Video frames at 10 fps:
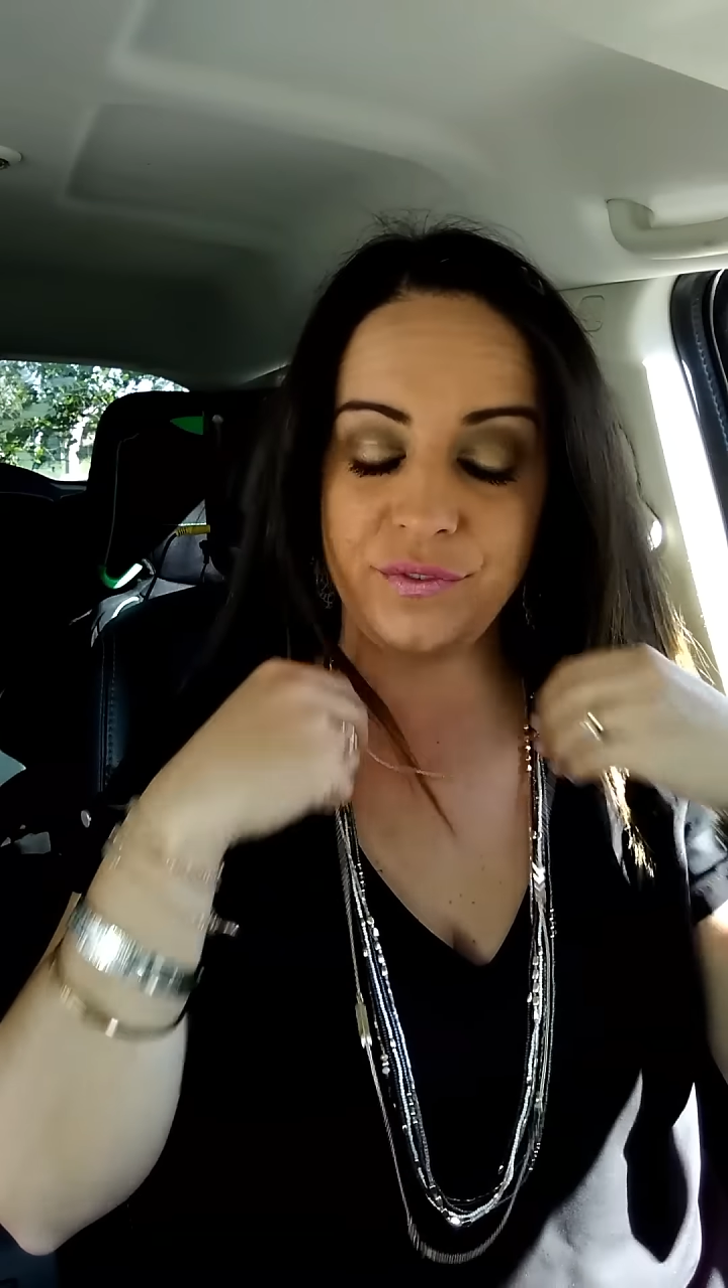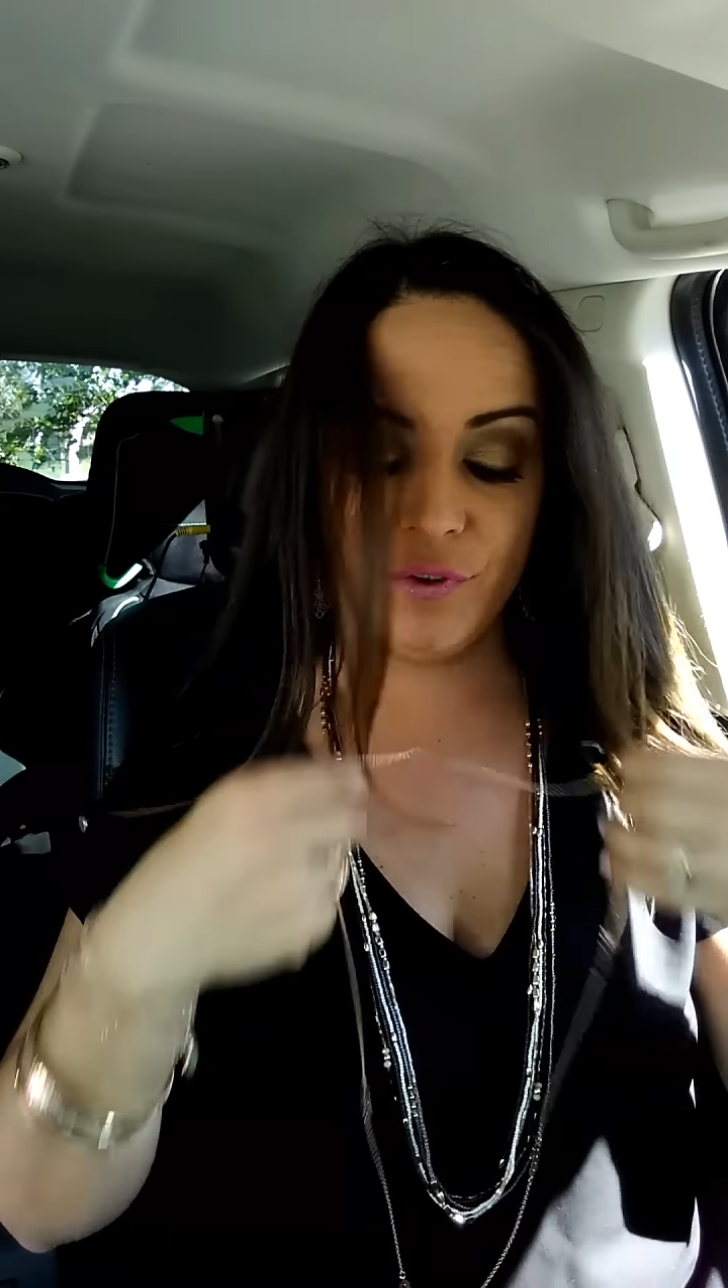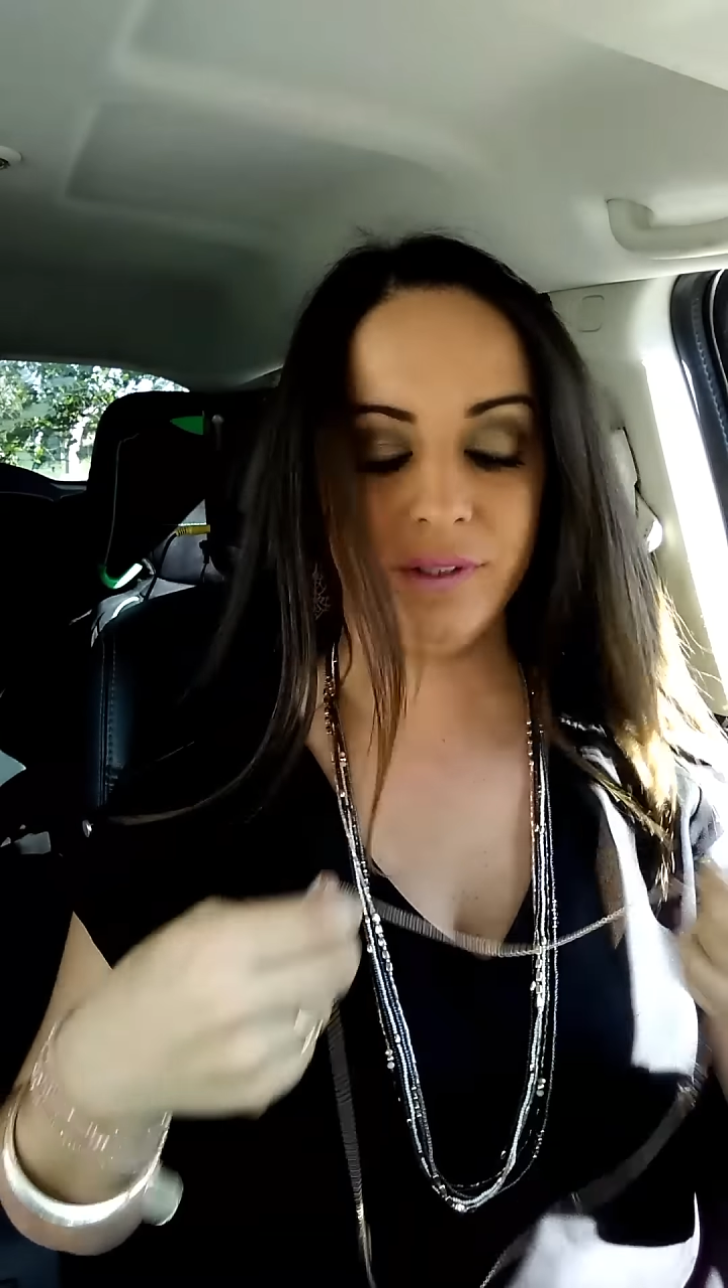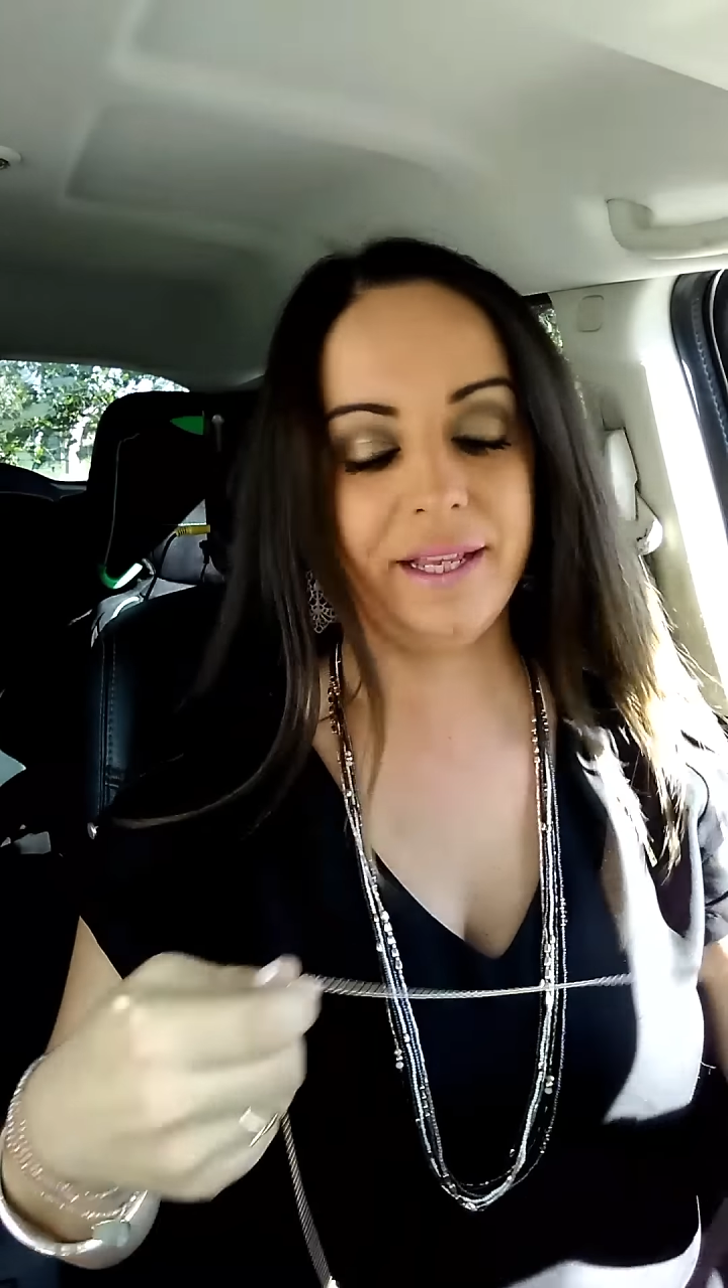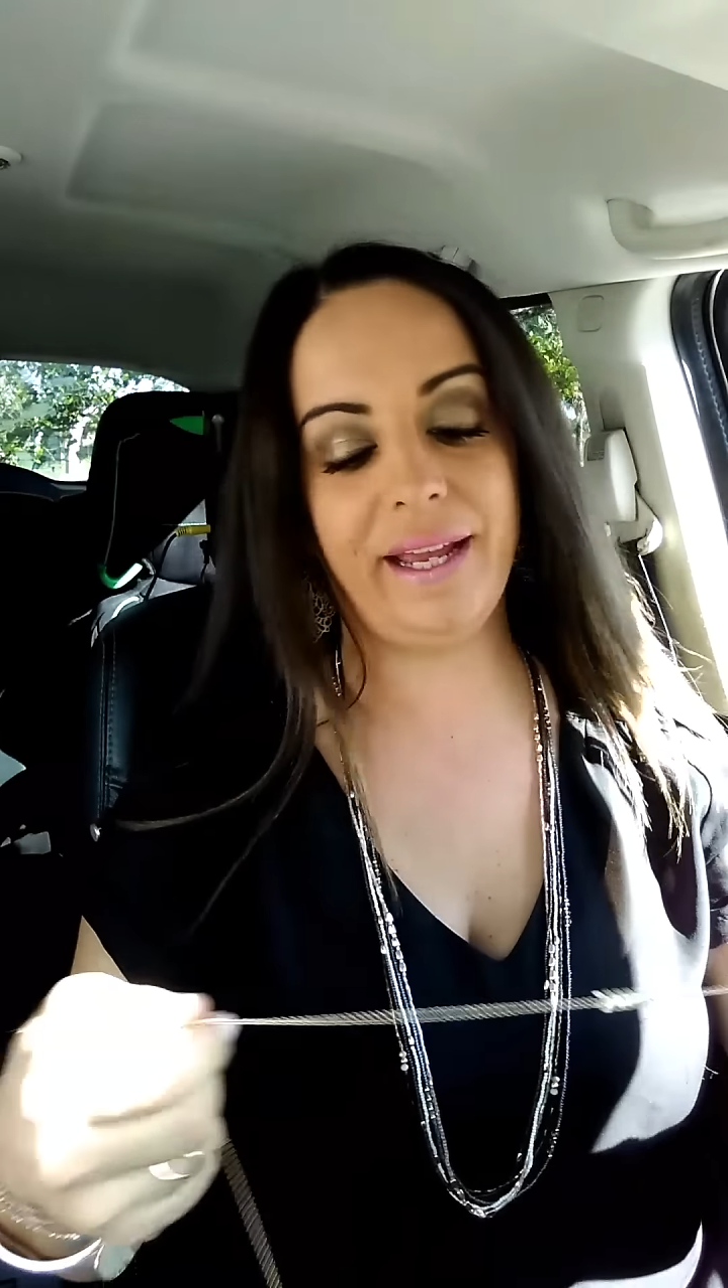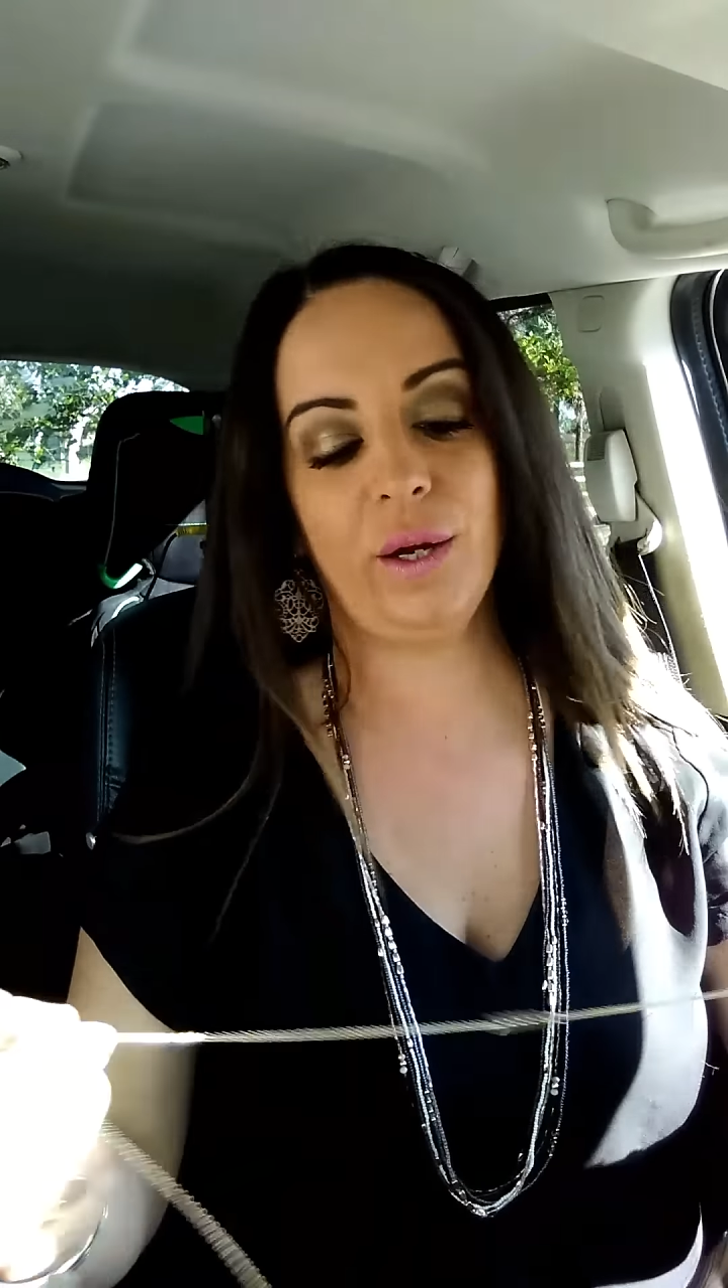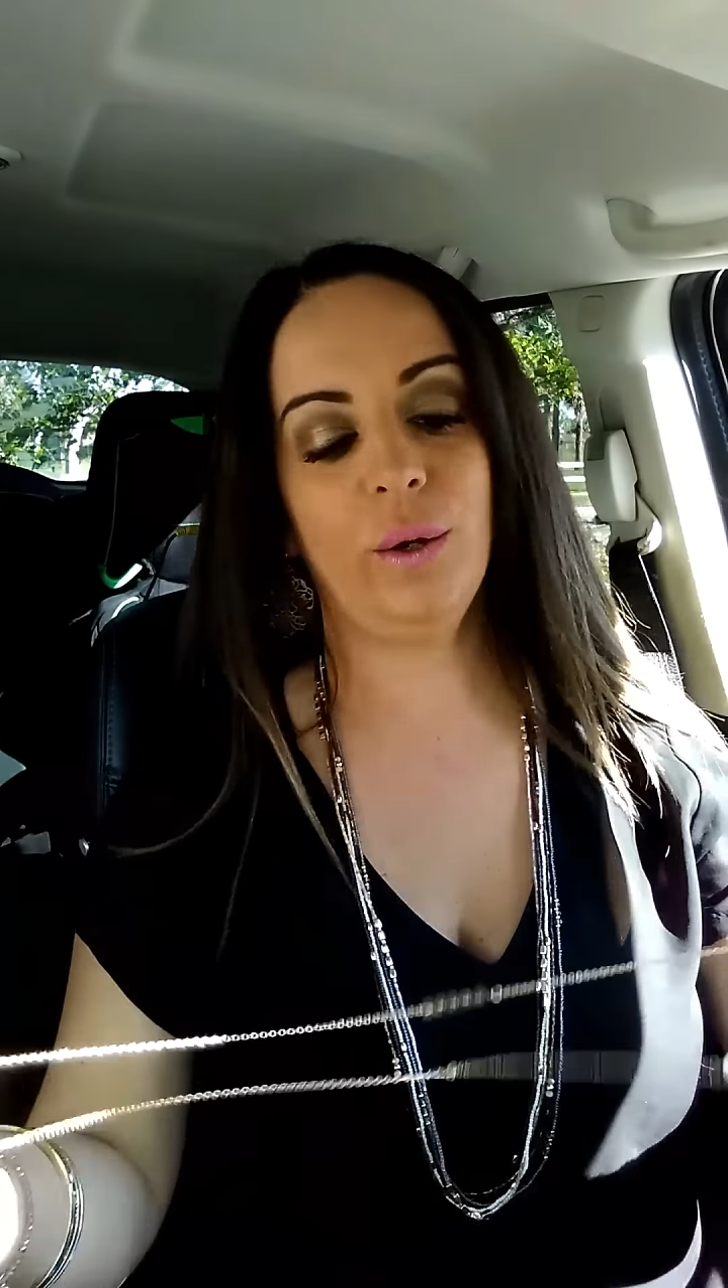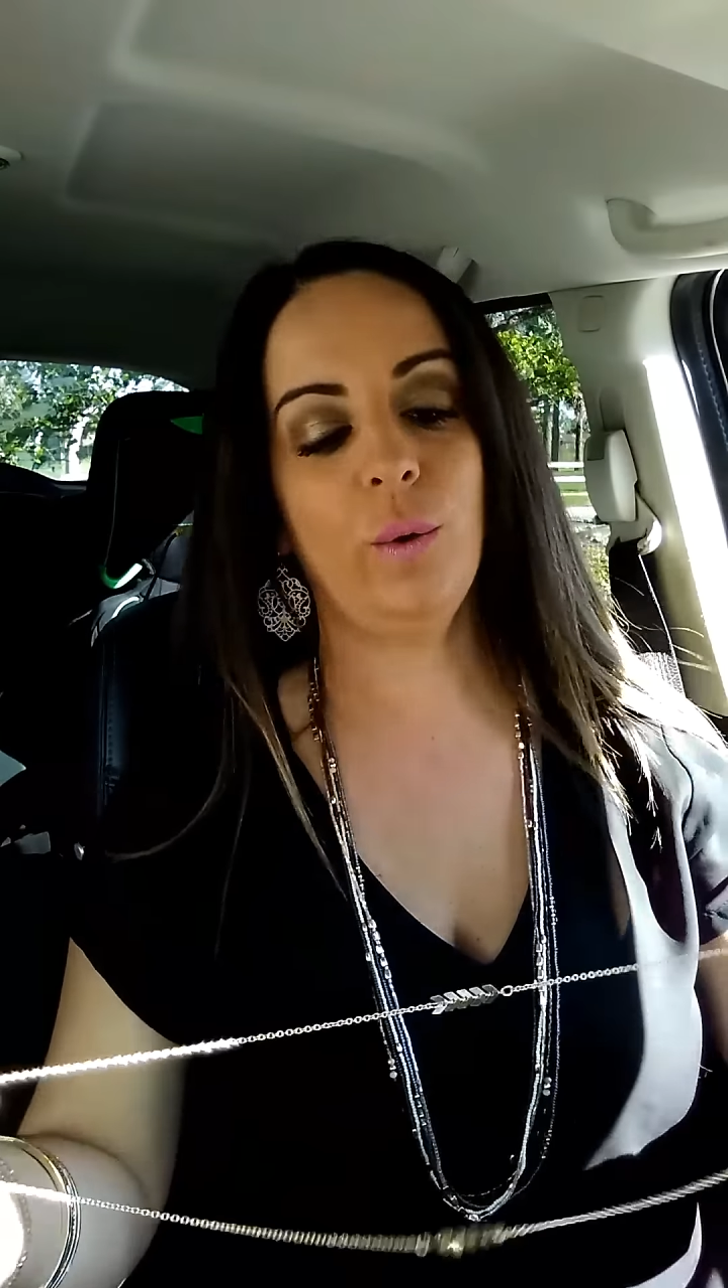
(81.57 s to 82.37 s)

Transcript: for a layer,